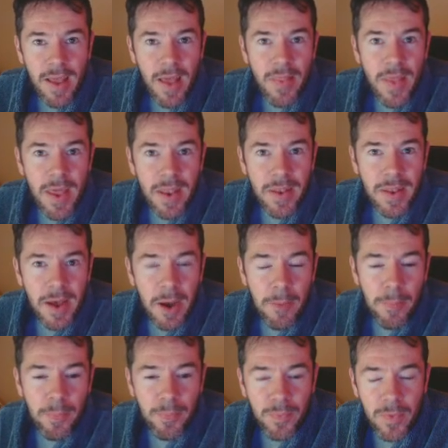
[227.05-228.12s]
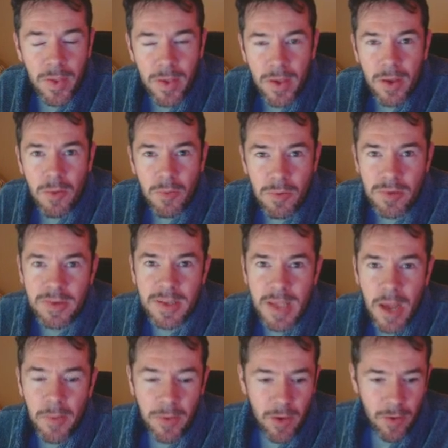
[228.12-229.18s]
and then we'll see
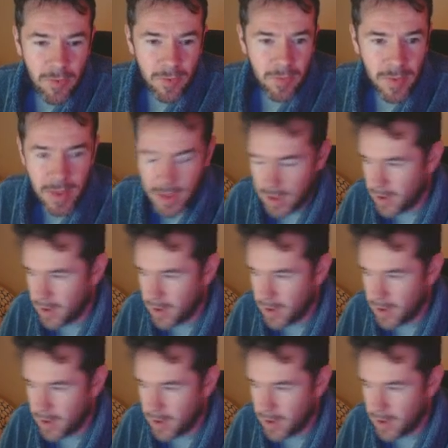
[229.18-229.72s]
how we go from there.